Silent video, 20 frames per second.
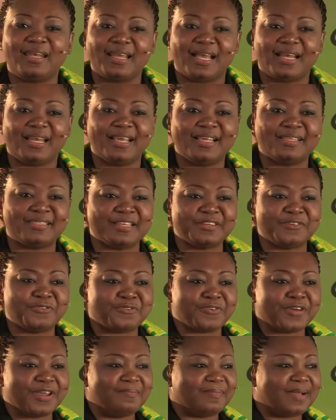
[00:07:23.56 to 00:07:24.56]
that is a
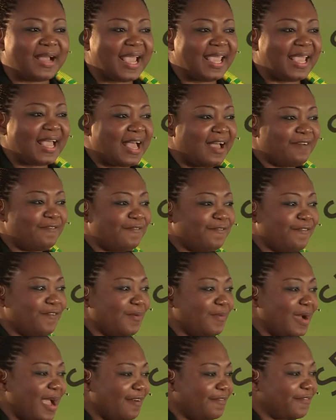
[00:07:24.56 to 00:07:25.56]
dream I have
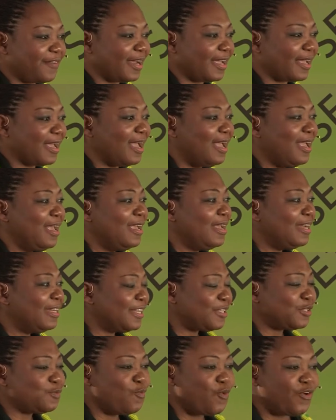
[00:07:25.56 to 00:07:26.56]
for Africa.
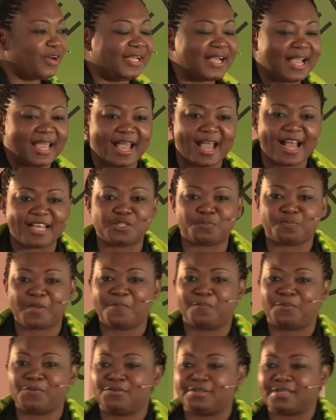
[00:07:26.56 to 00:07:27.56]
This morning I asked
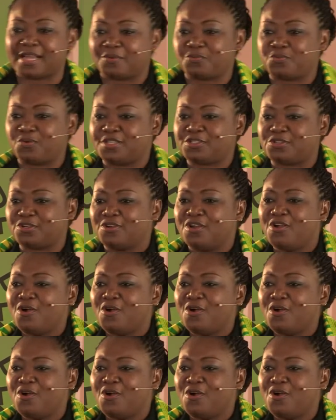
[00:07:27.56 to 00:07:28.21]
people that question,